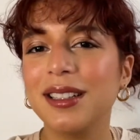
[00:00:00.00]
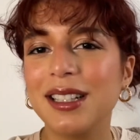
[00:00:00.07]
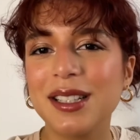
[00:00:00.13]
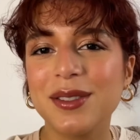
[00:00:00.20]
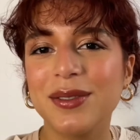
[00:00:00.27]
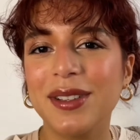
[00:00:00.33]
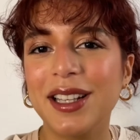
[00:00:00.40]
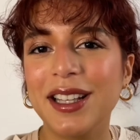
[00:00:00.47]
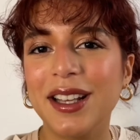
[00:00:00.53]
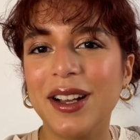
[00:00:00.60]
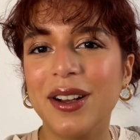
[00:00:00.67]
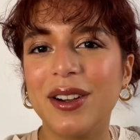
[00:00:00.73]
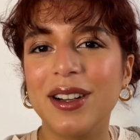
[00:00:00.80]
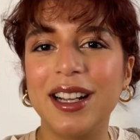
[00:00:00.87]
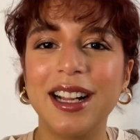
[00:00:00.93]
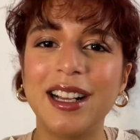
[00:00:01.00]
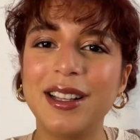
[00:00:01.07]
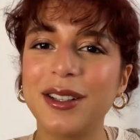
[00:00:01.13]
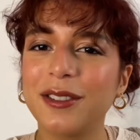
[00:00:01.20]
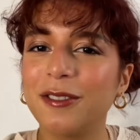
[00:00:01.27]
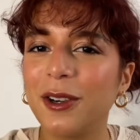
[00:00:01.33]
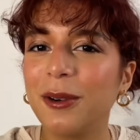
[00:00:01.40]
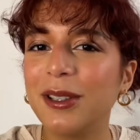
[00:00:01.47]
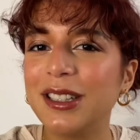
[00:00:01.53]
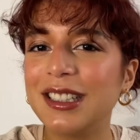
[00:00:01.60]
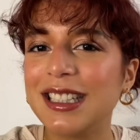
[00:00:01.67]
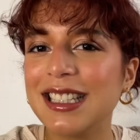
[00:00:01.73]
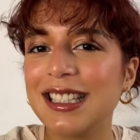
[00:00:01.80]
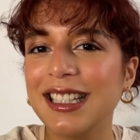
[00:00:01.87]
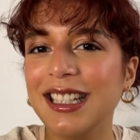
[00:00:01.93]
this video, and I look forward to
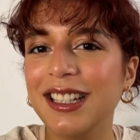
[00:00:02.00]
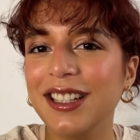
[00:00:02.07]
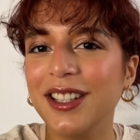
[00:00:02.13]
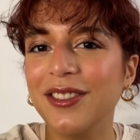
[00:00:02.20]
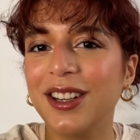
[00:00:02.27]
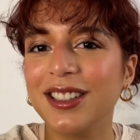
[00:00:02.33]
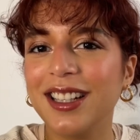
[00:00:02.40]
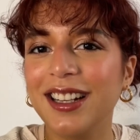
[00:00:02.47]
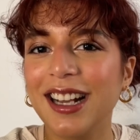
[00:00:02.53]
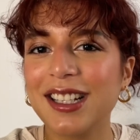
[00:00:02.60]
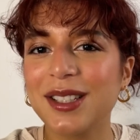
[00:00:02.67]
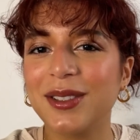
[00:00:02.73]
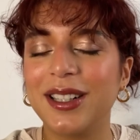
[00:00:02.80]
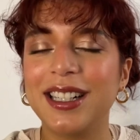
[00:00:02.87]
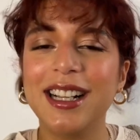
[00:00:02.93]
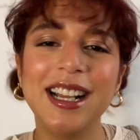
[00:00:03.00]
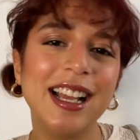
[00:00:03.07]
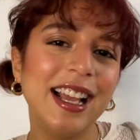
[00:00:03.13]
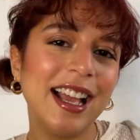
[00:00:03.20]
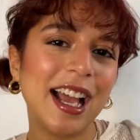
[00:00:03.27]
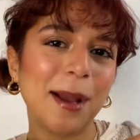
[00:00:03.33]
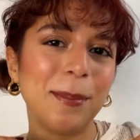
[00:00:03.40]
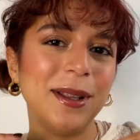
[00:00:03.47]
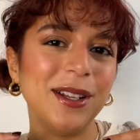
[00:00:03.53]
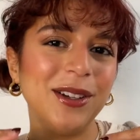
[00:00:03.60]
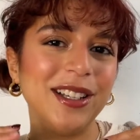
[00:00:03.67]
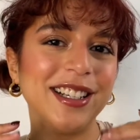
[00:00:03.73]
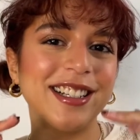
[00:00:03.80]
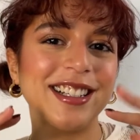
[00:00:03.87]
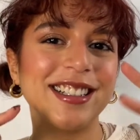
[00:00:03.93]
seeing you on the next one. Happy New
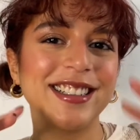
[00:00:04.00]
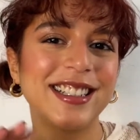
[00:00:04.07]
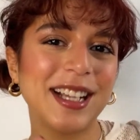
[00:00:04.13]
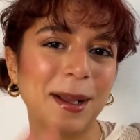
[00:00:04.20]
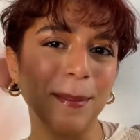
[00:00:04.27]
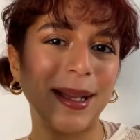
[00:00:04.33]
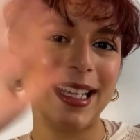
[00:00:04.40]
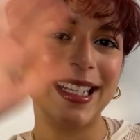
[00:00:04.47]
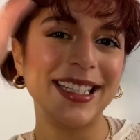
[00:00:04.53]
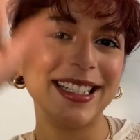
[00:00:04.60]
Year! Bye!